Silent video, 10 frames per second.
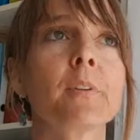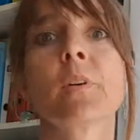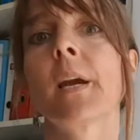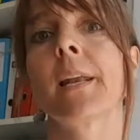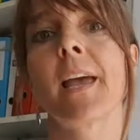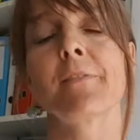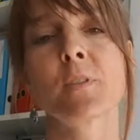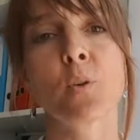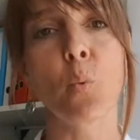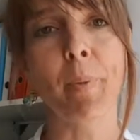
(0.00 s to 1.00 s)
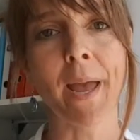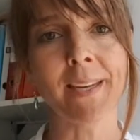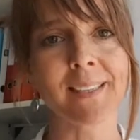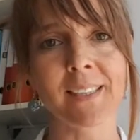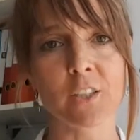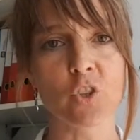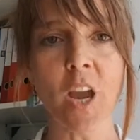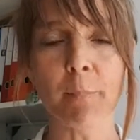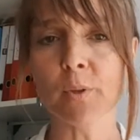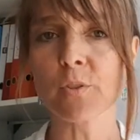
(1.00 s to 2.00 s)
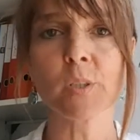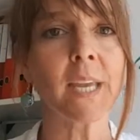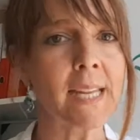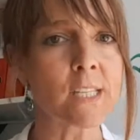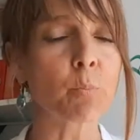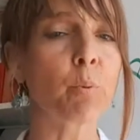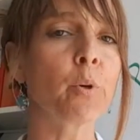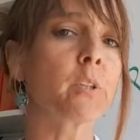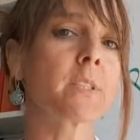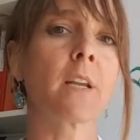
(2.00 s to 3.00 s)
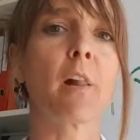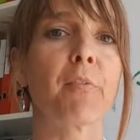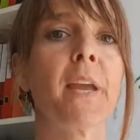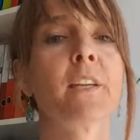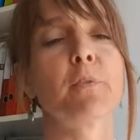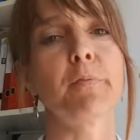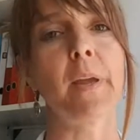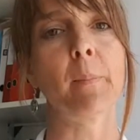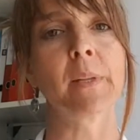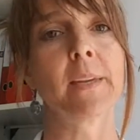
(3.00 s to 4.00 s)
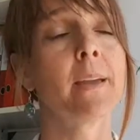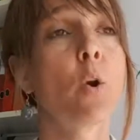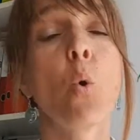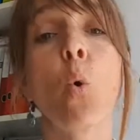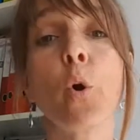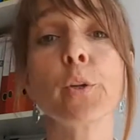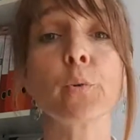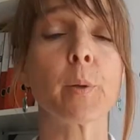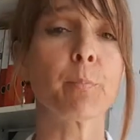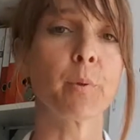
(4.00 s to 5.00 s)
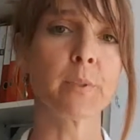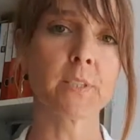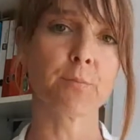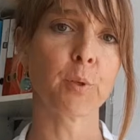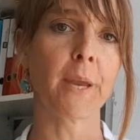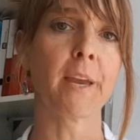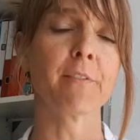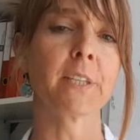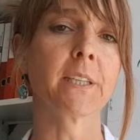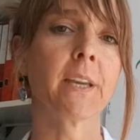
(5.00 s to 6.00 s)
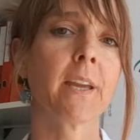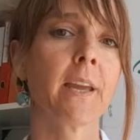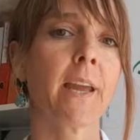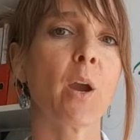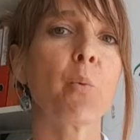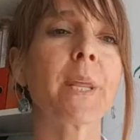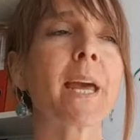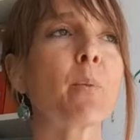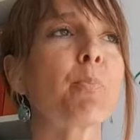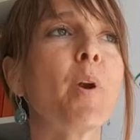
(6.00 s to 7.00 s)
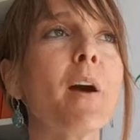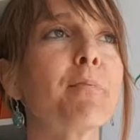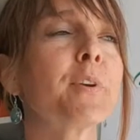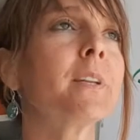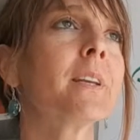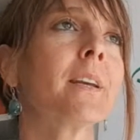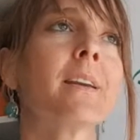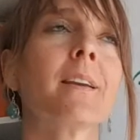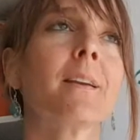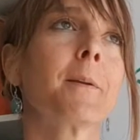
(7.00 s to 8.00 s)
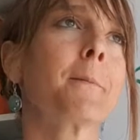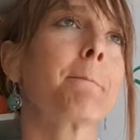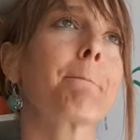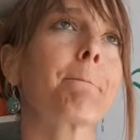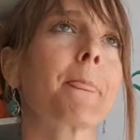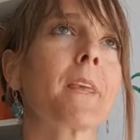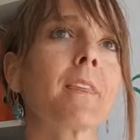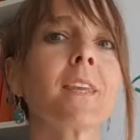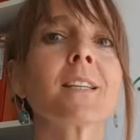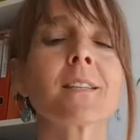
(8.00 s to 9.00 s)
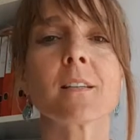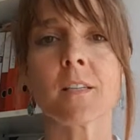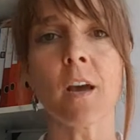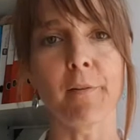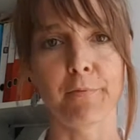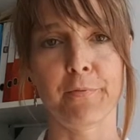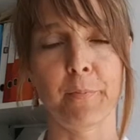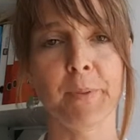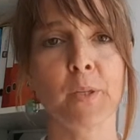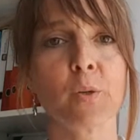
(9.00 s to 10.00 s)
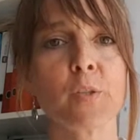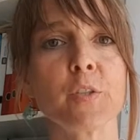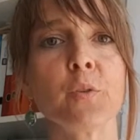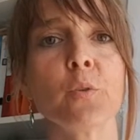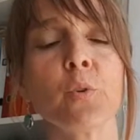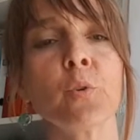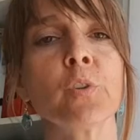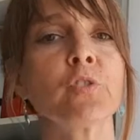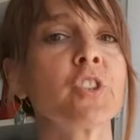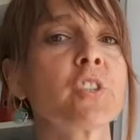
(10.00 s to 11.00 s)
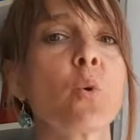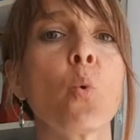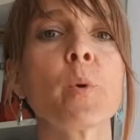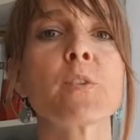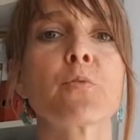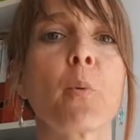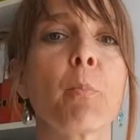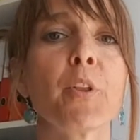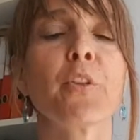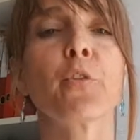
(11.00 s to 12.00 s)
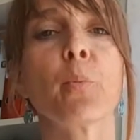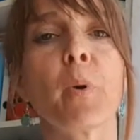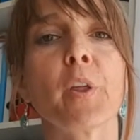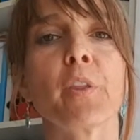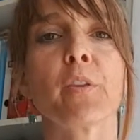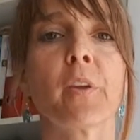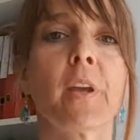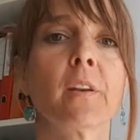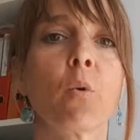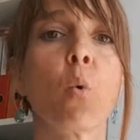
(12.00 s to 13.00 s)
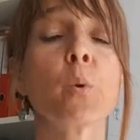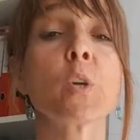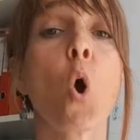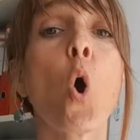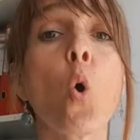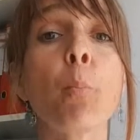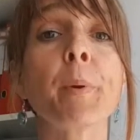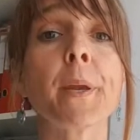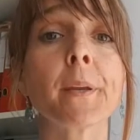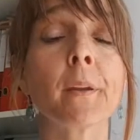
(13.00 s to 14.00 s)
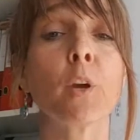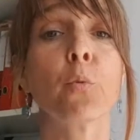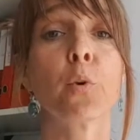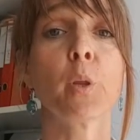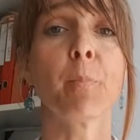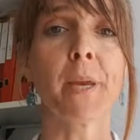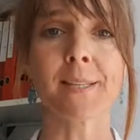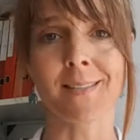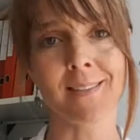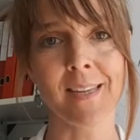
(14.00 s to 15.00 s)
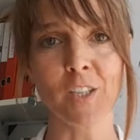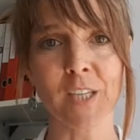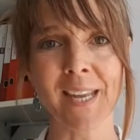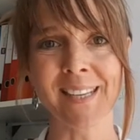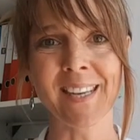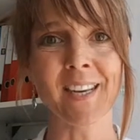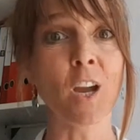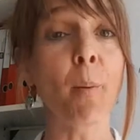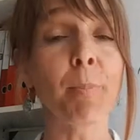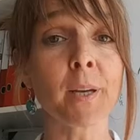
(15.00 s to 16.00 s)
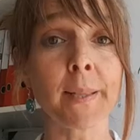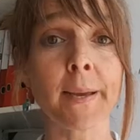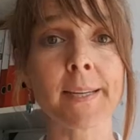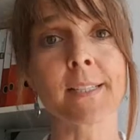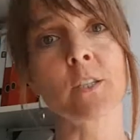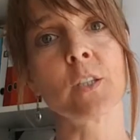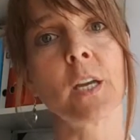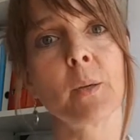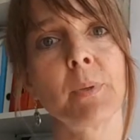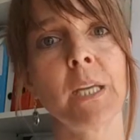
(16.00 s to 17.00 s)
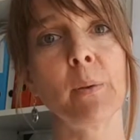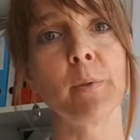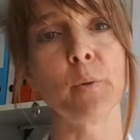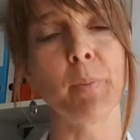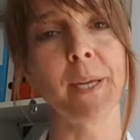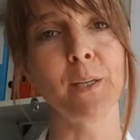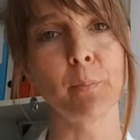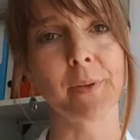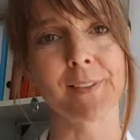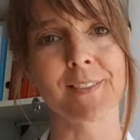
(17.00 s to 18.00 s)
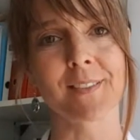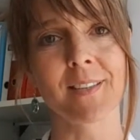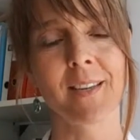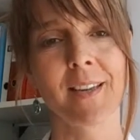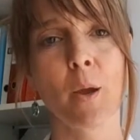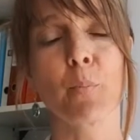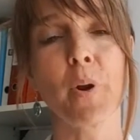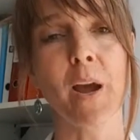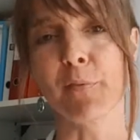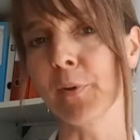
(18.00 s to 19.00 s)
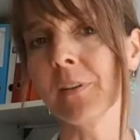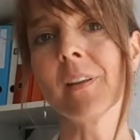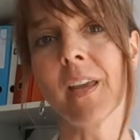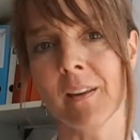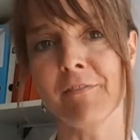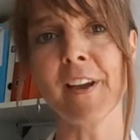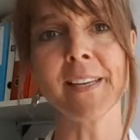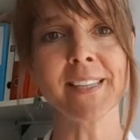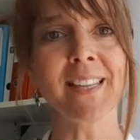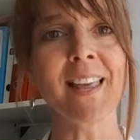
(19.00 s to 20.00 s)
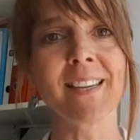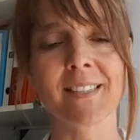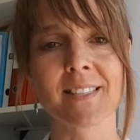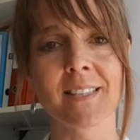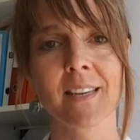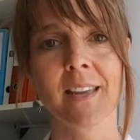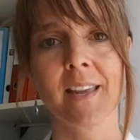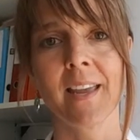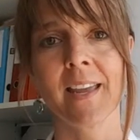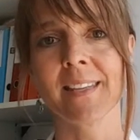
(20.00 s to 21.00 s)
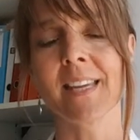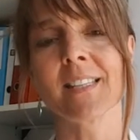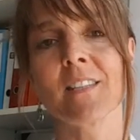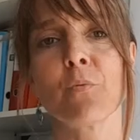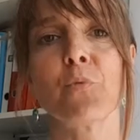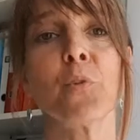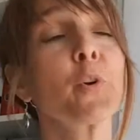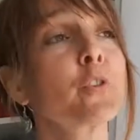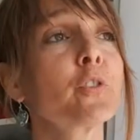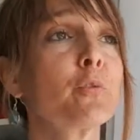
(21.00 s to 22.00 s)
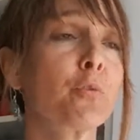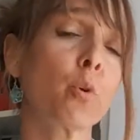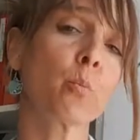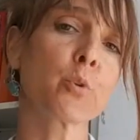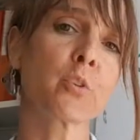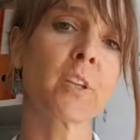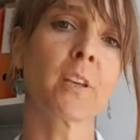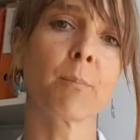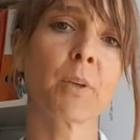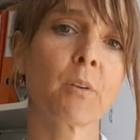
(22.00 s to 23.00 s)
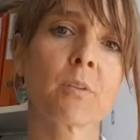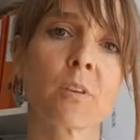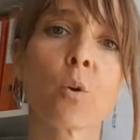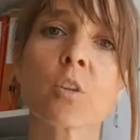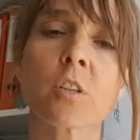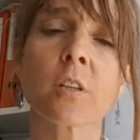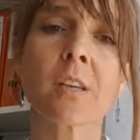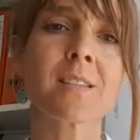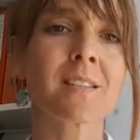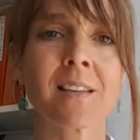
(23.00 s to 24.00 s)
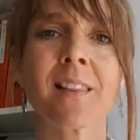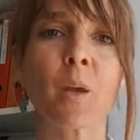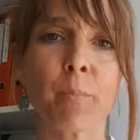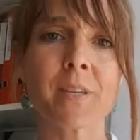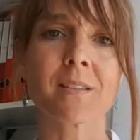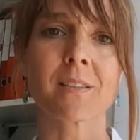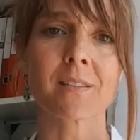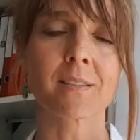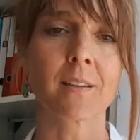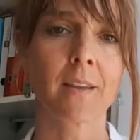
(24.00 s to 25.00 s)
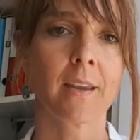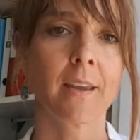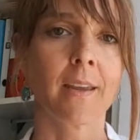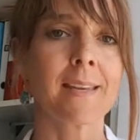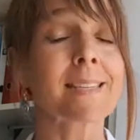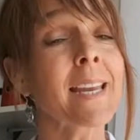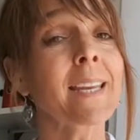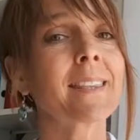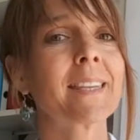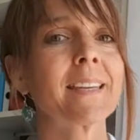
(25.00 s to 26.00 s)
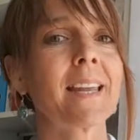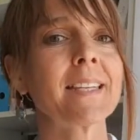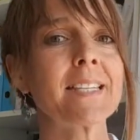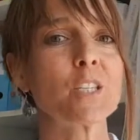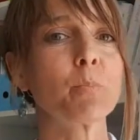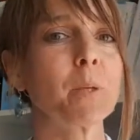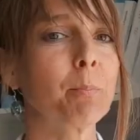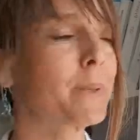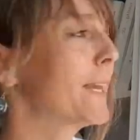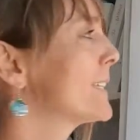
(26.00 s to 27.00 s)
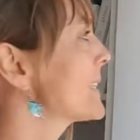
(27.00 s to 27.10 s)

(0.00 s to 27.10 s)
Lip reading: you're going to have to go back and get a job because you can't support yourself and your family or your employees if you have any. And without a profit, things are tough because you're just always from month to month and always hoping for the best that you're going to get a couple of clients so you're going to be able to pay the bills. Profit and finding clients. And that's the first and foremost thing because coaching is still a business. Second thing that needs to be in place